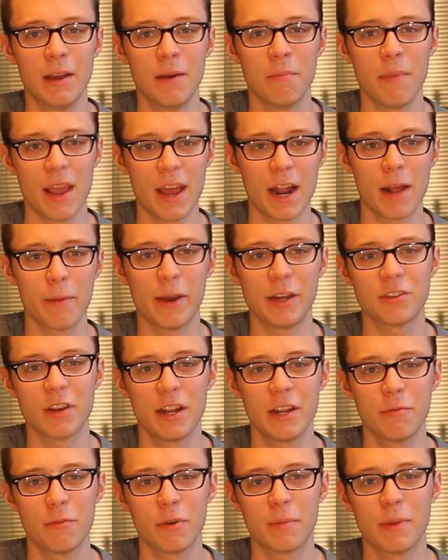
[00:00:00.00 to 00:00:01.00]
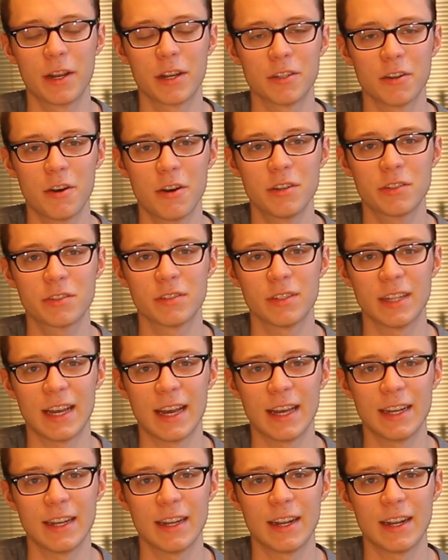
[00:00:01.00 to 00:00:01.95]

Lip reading: man, I might trade in one of my guitars for that.